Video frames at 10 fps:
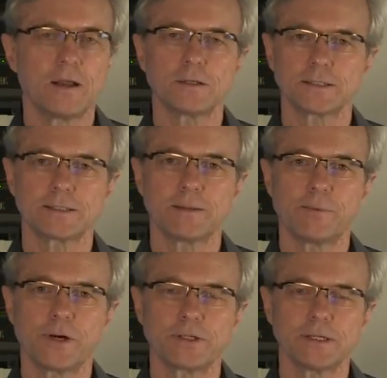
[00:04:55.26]
lossless
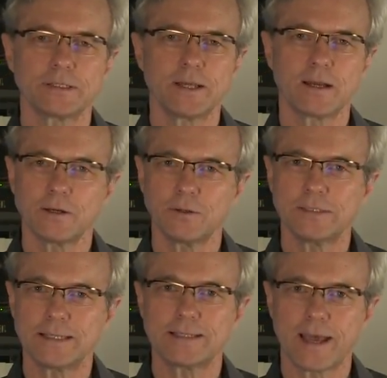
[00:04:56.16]
compression is not
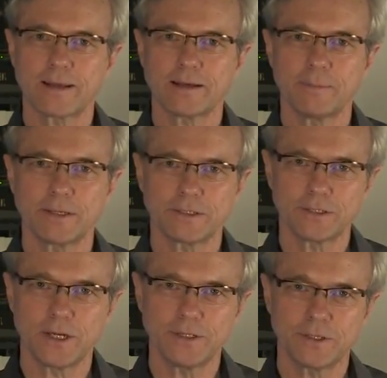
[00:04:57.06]
losing data, but it's
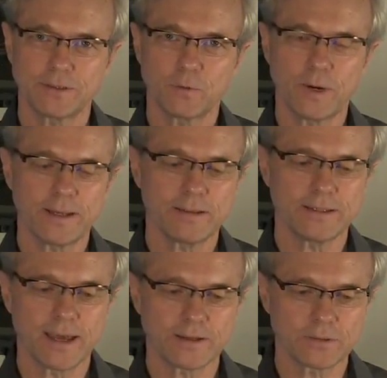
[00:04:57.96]
changing the way
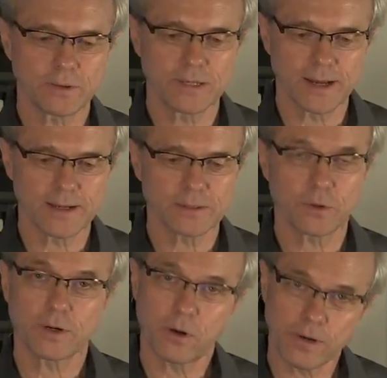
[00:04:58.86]
the data is organized
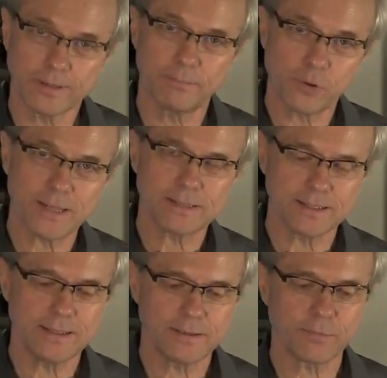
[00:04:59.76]
or compressed
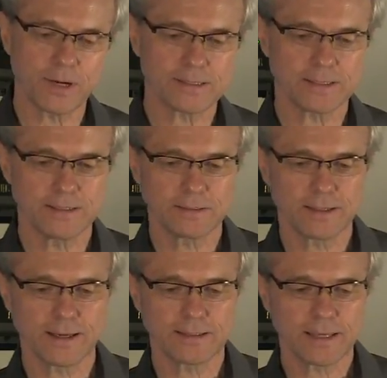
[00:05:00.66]
and decompressed into
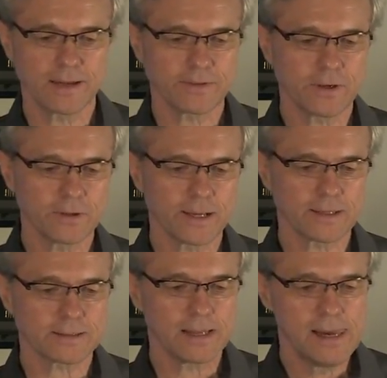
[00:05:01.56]
that as a kind of a
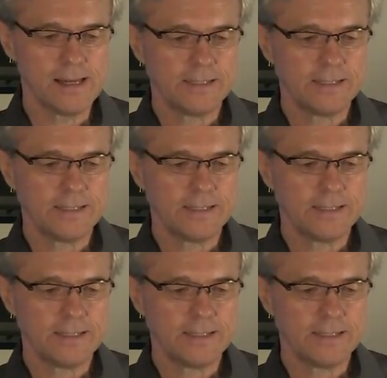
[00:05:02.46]
codecs.